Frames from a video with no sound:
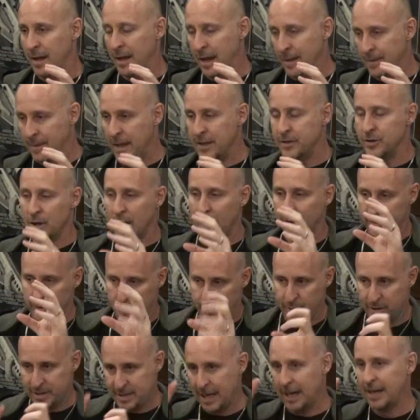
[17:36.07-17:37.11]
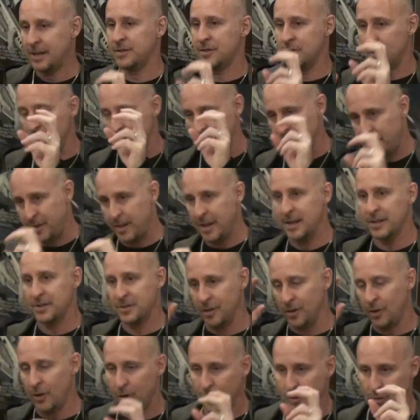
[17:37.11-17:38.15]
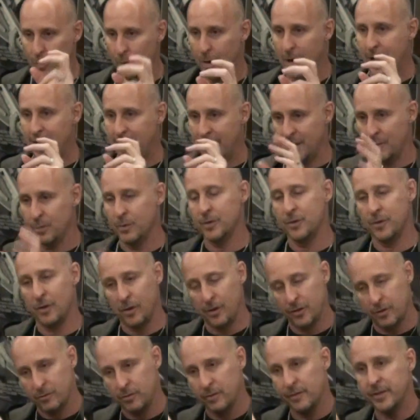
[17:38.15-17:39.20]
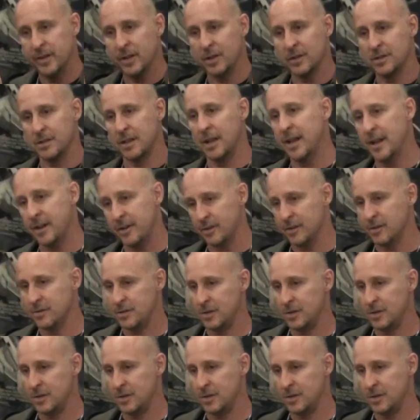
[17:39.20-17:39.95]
and then you have to protect certain things along the way with all the reveals later.